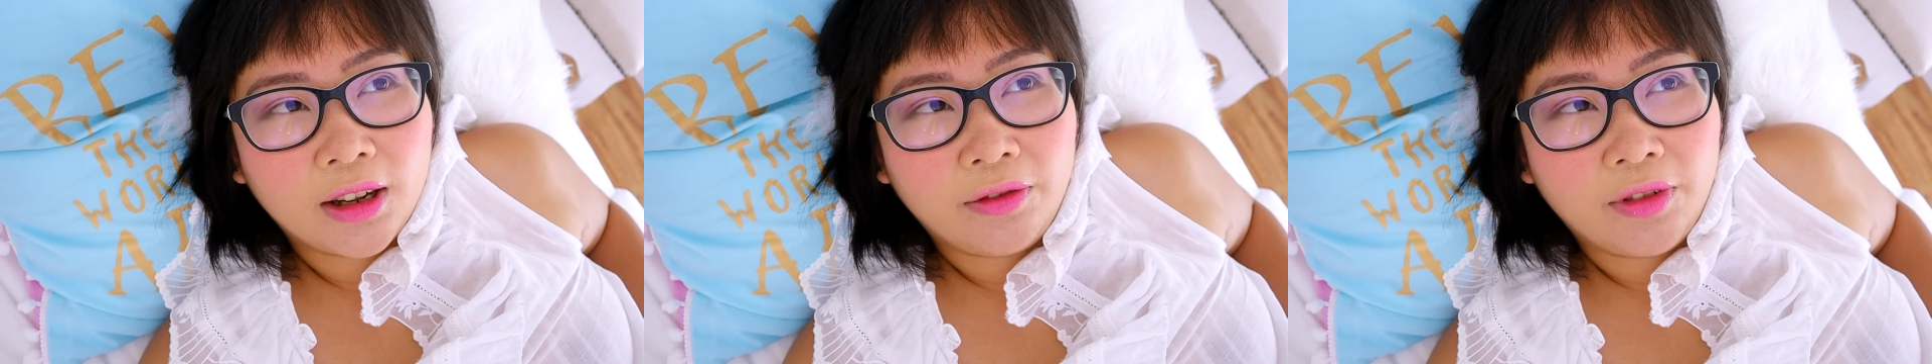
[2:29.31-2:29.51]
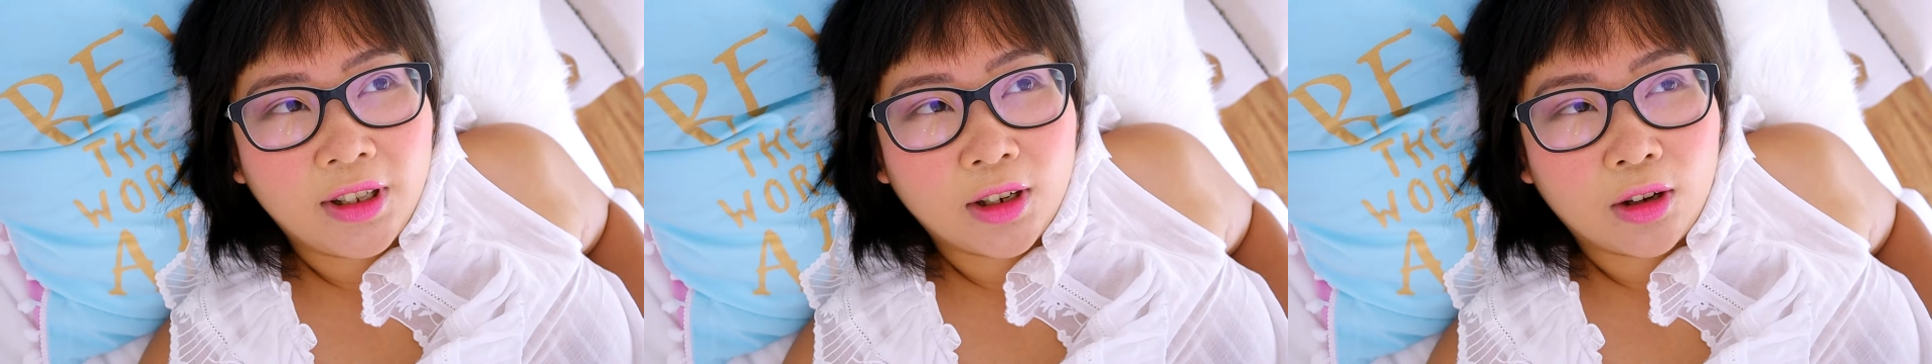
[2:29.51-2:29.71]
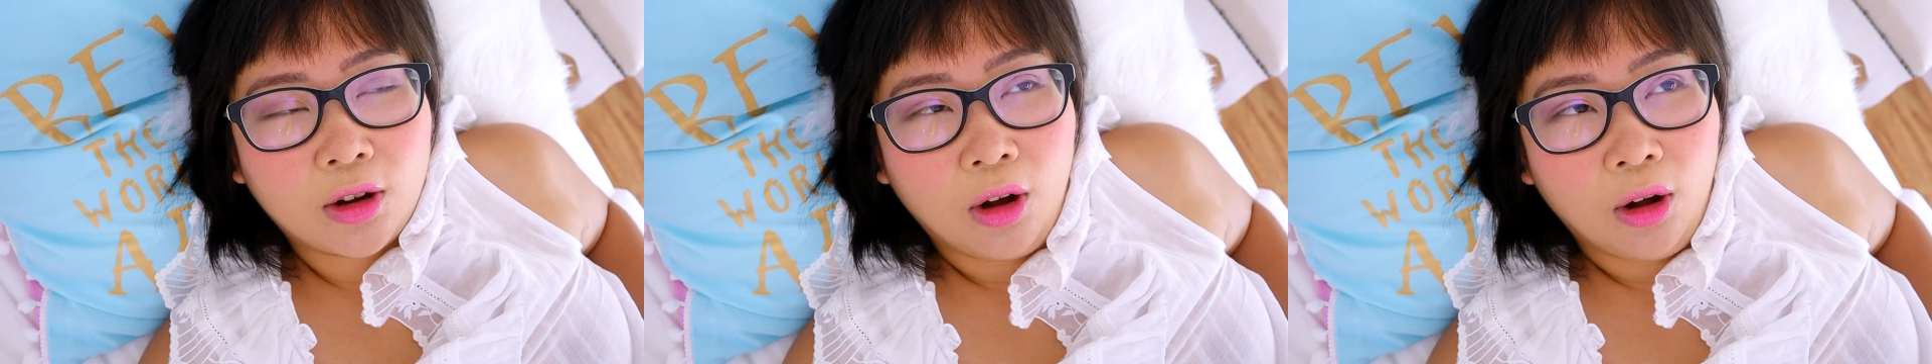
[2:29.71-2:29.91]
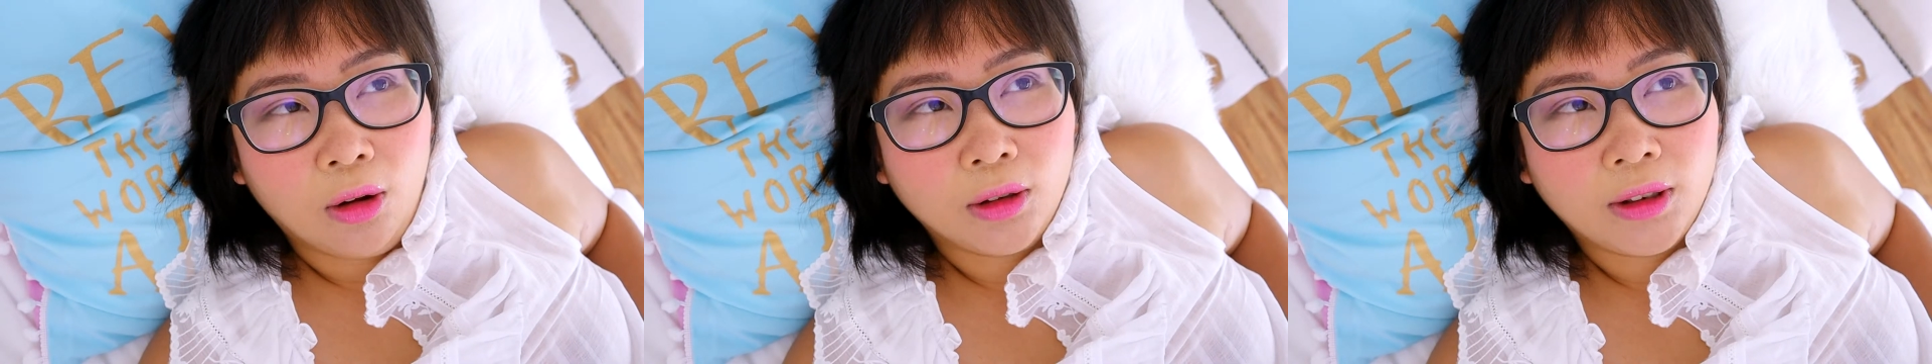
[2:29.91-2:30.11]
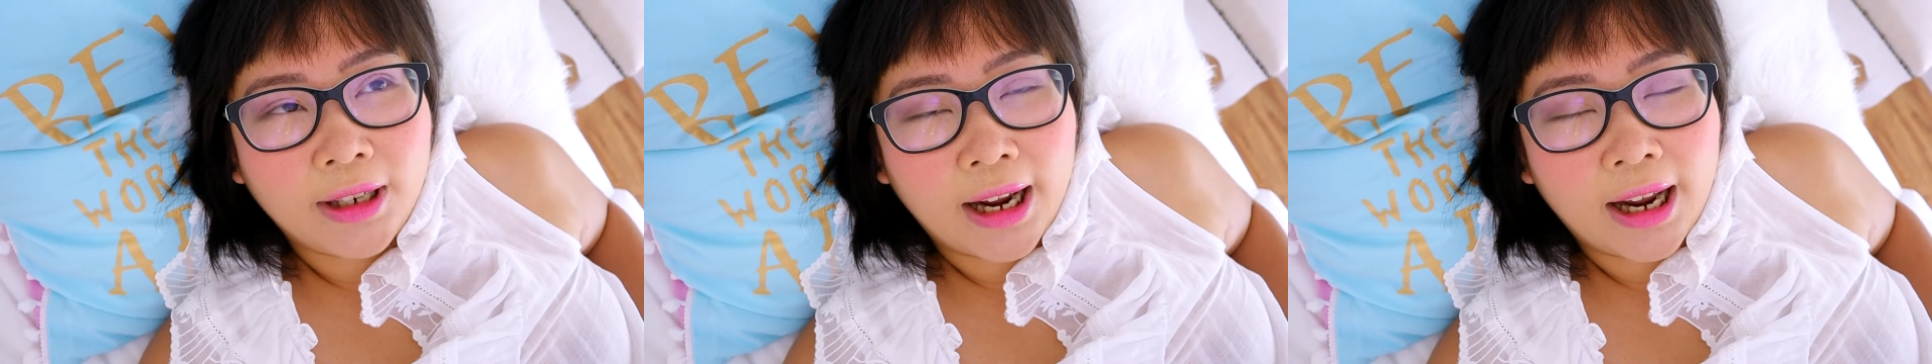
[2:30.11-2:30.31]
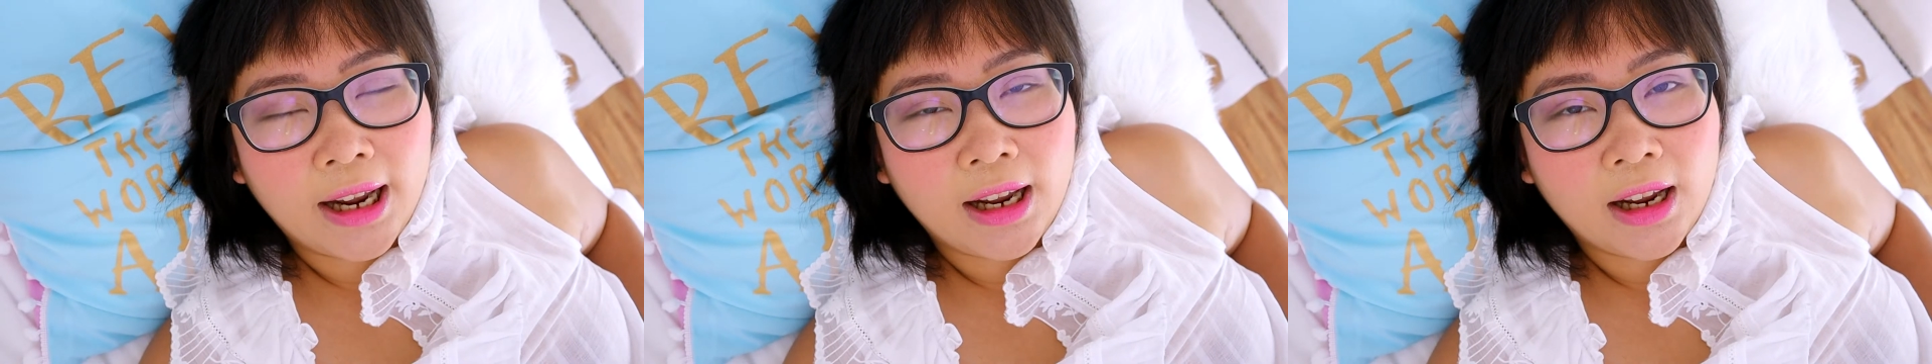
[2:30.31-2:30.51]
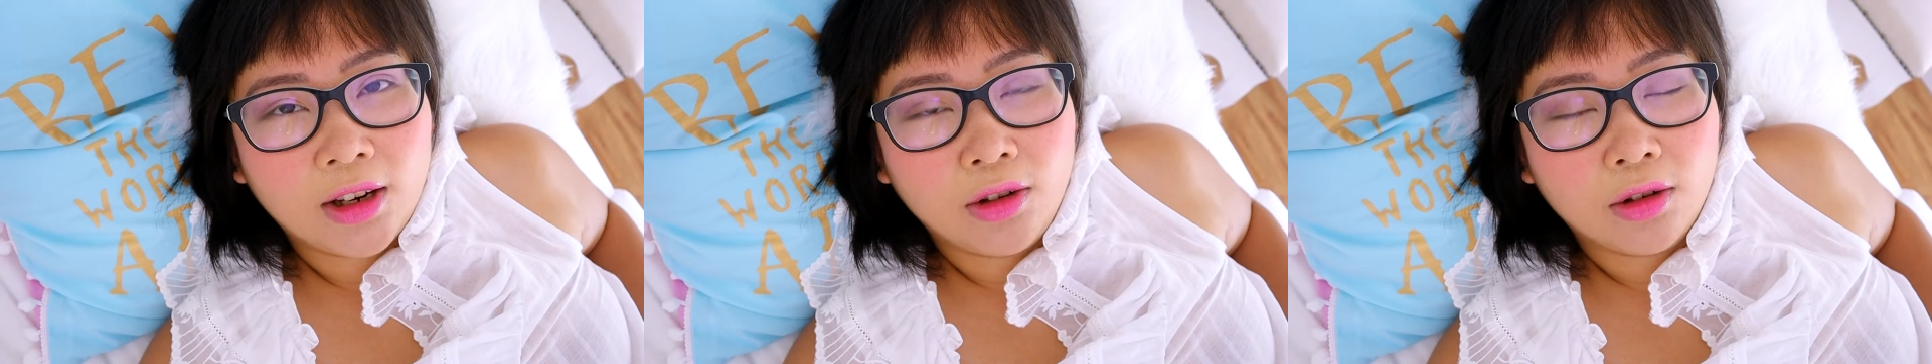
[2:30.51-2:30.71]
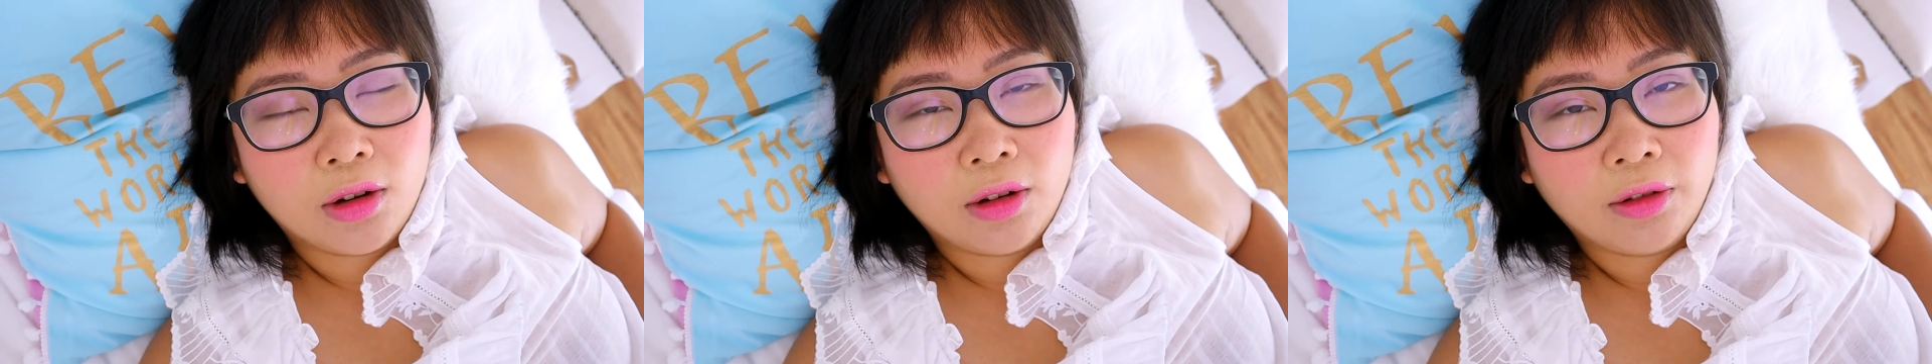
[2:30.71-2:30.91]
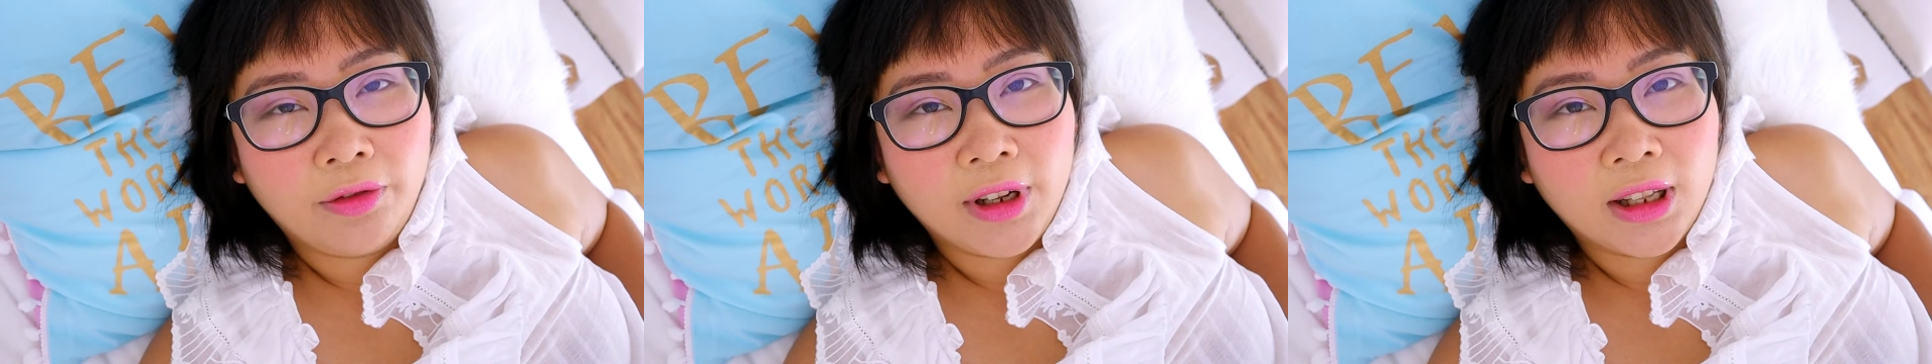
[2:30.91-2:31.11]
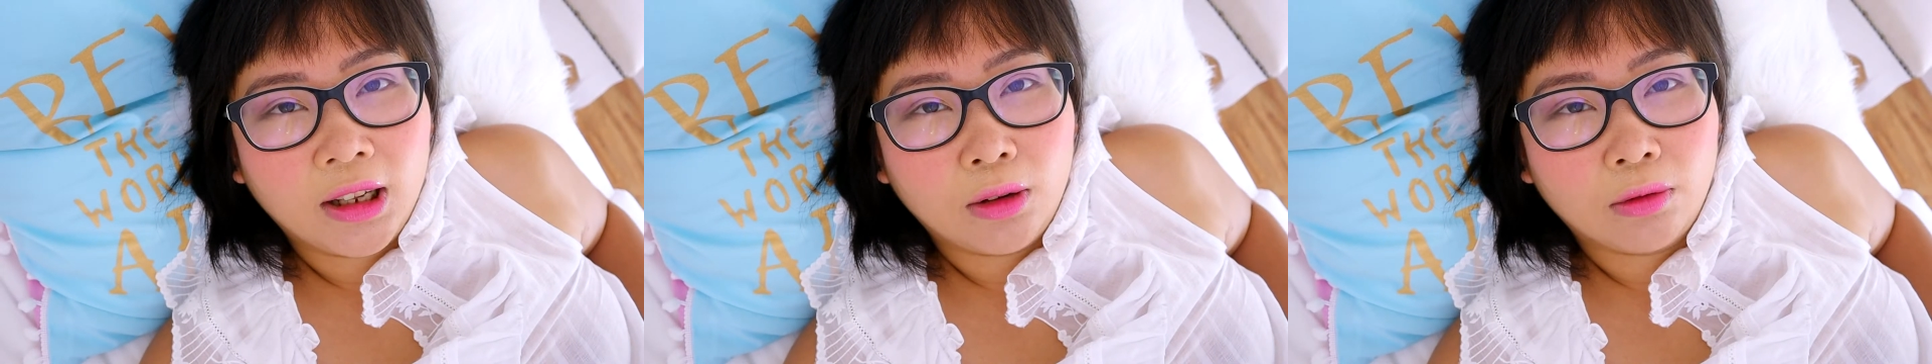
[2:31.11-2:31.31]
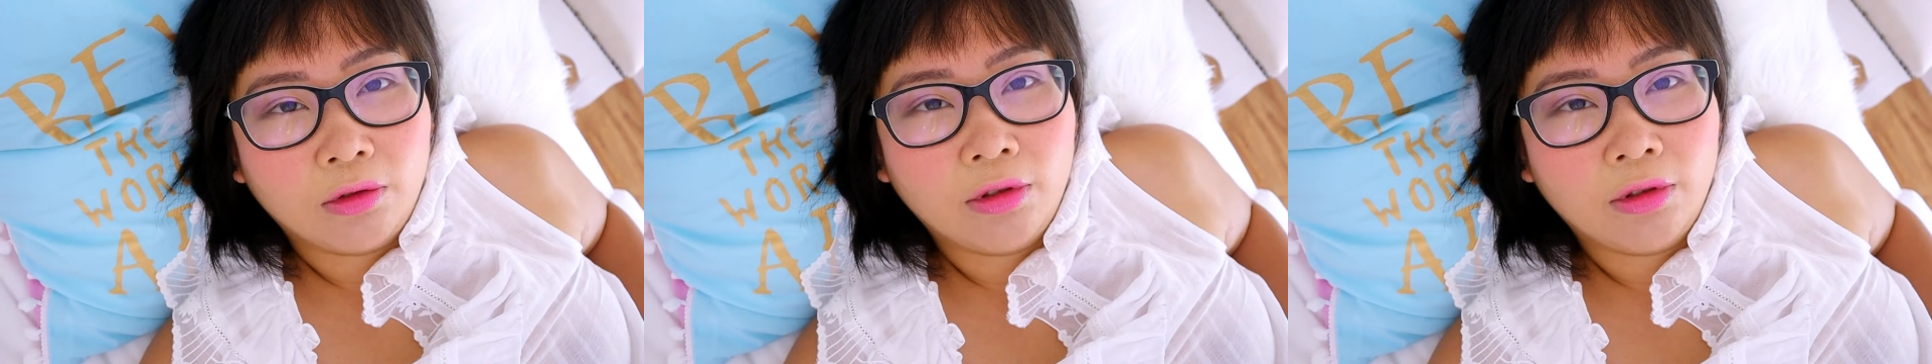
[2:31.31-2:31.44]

if it's a cold day and you're feeling